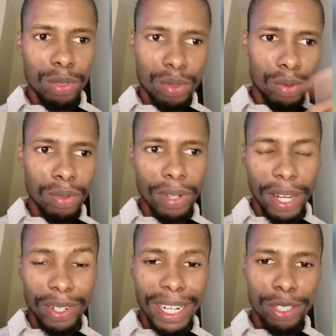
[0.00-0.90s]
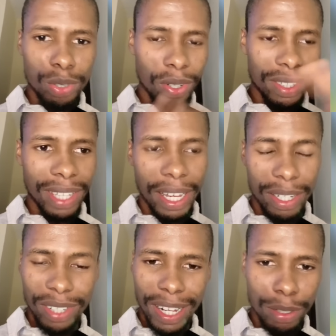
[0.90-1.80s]
do another
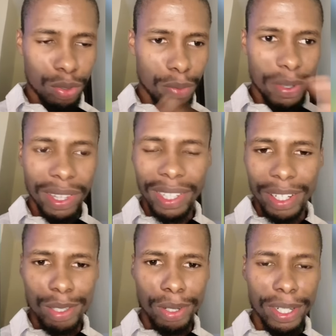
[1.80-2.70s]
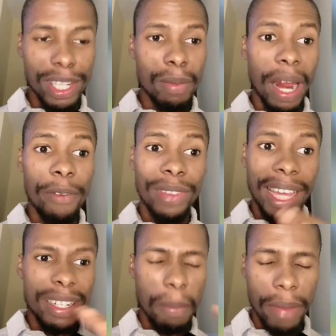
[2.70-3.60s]
doping test on him
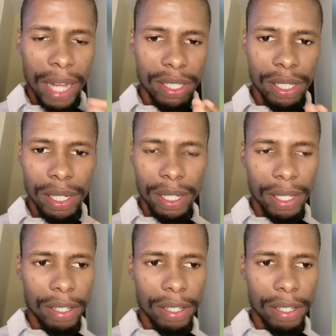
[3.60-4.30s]
after the match.